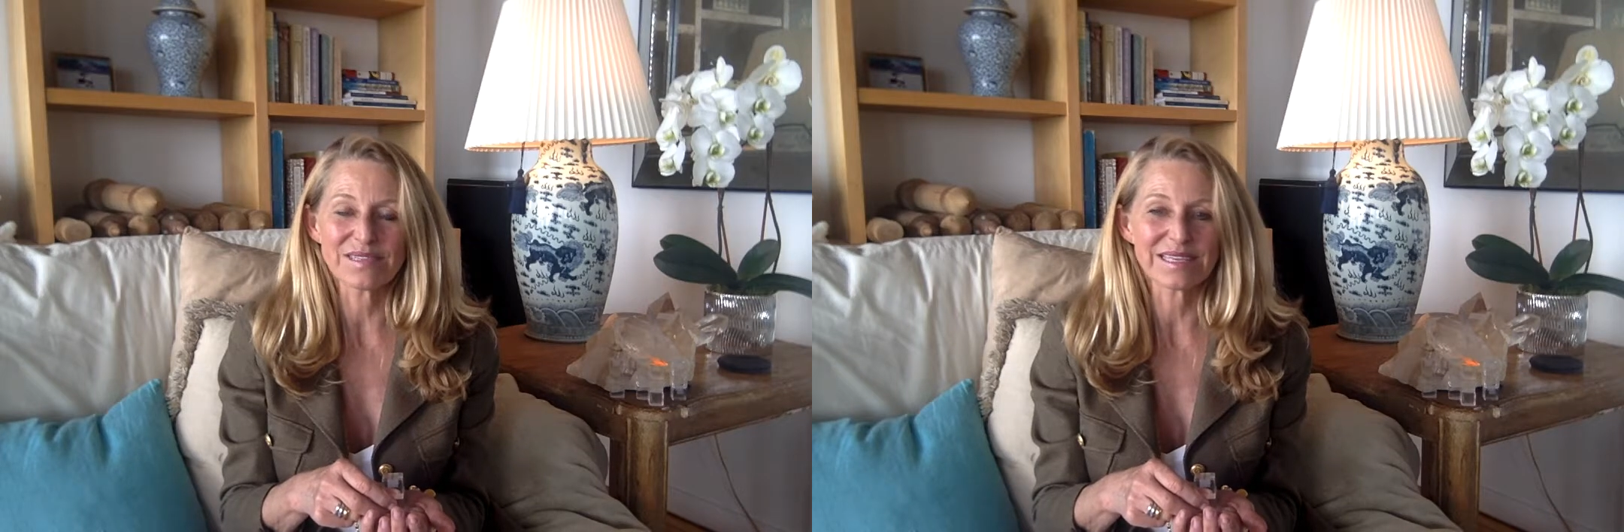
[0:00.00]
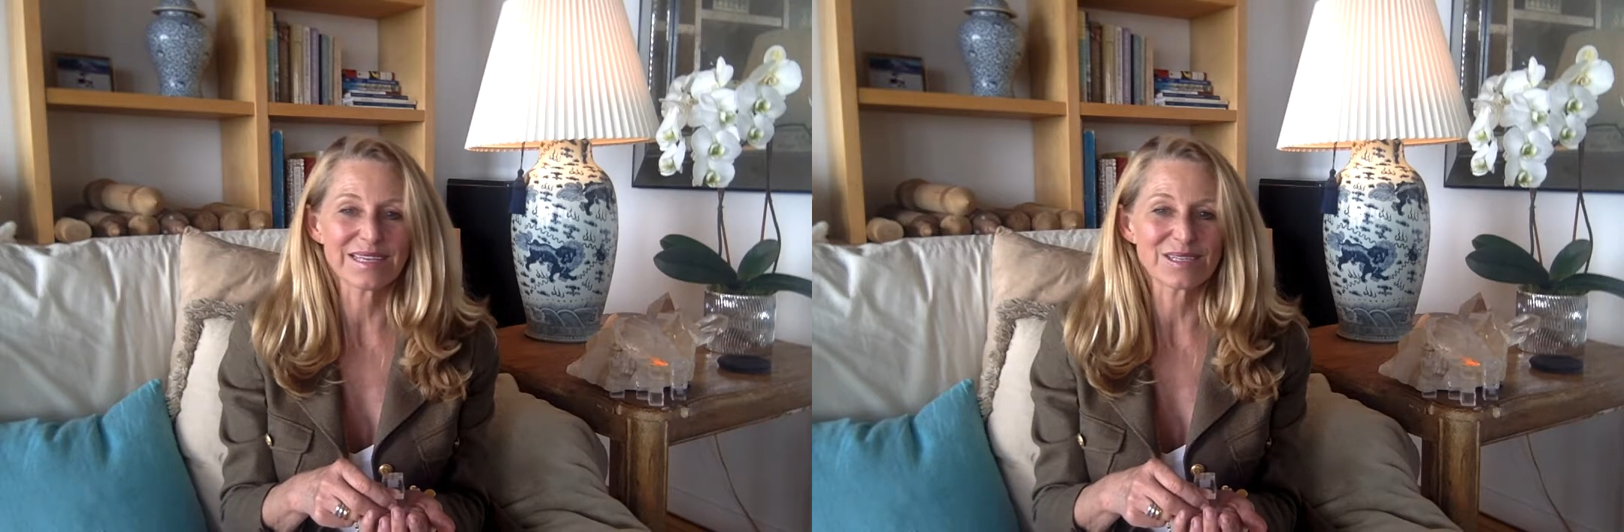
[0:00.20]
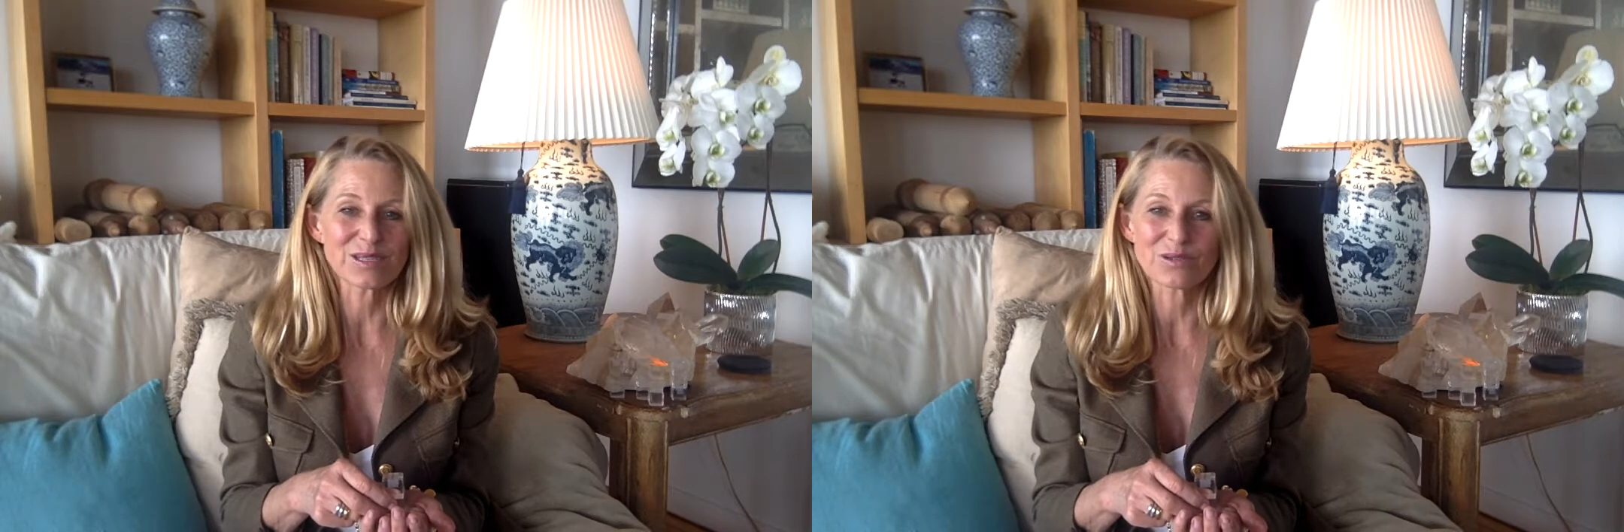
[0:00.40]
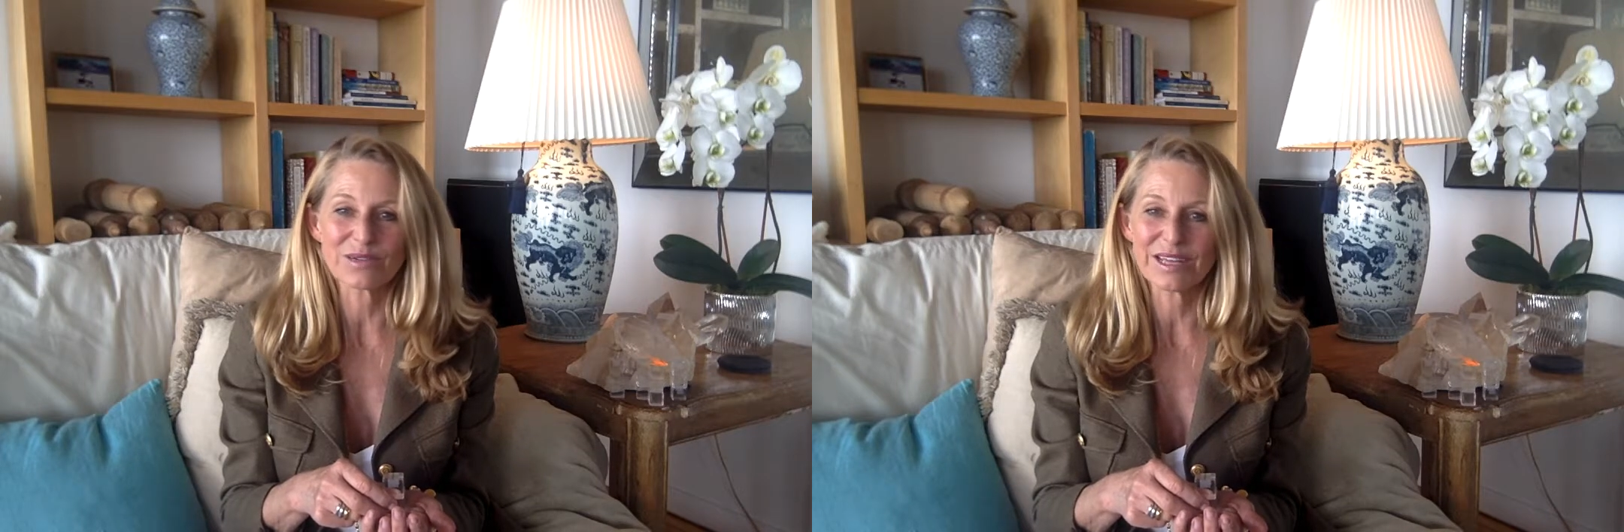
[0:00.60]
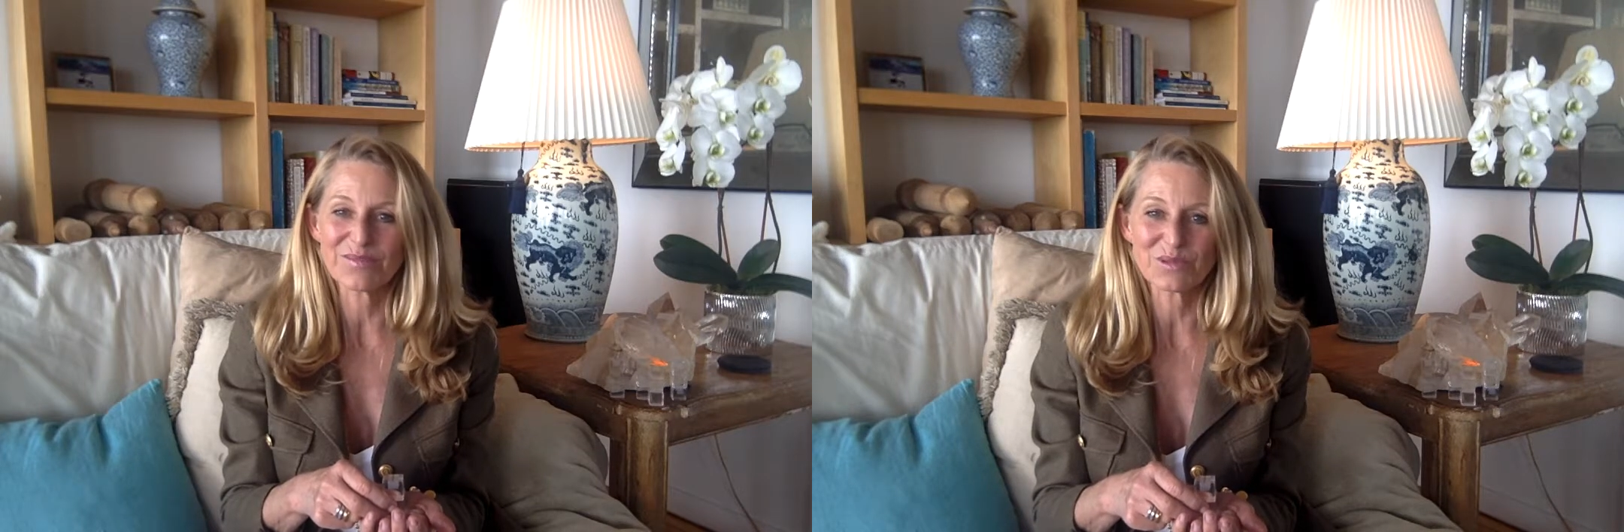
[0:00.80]
say, is
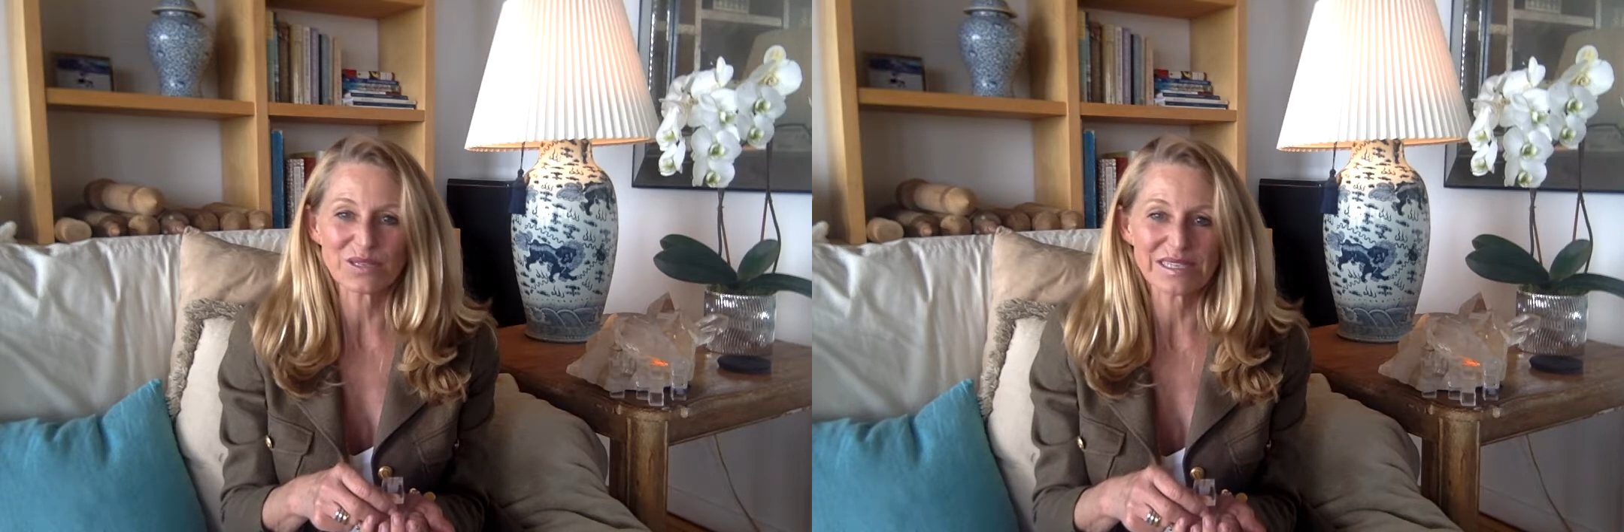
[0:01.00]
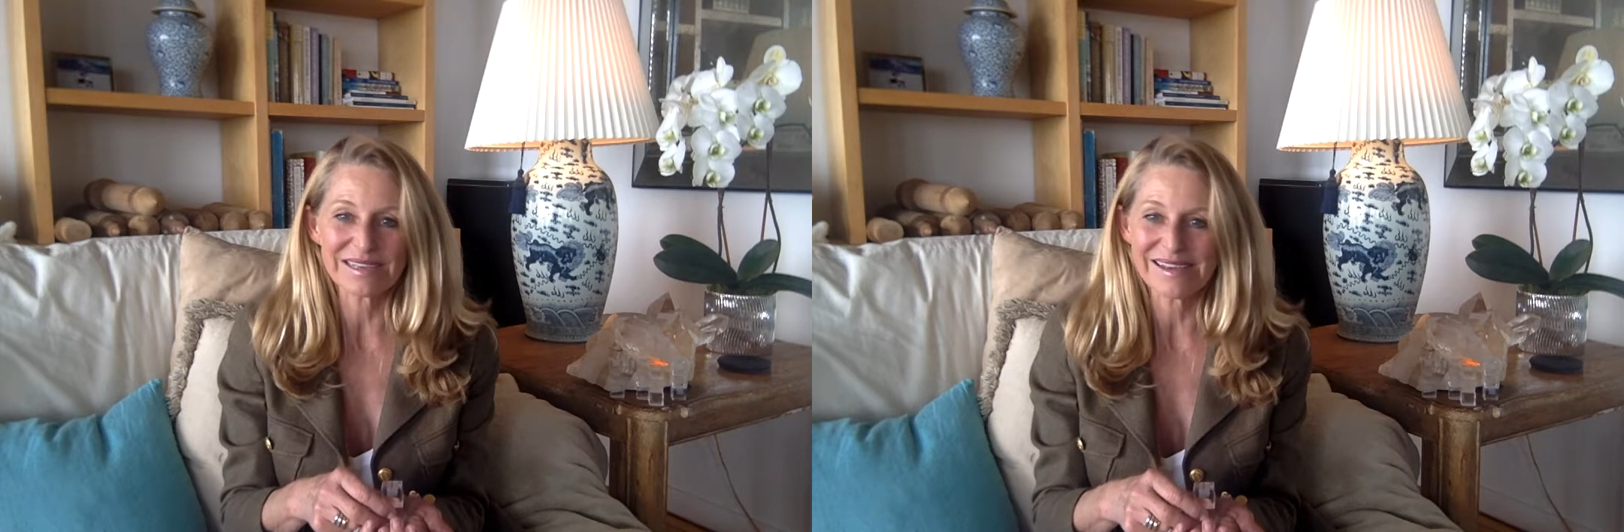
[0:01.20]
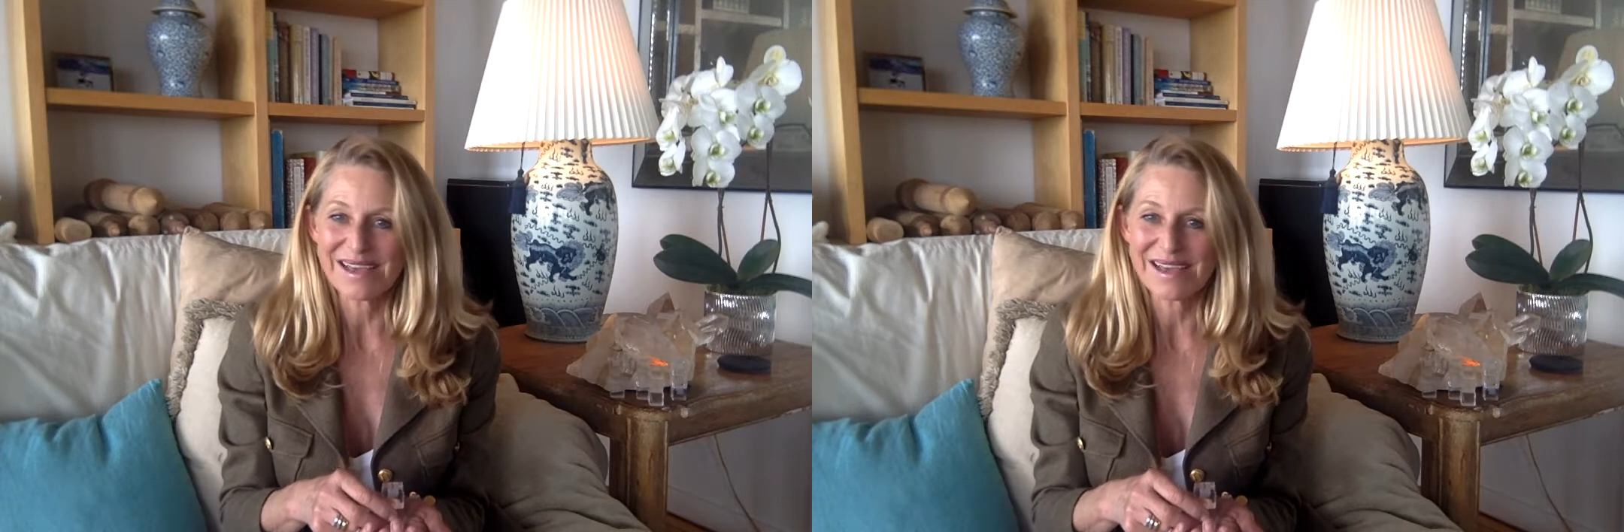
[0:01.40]
Lord have mercy.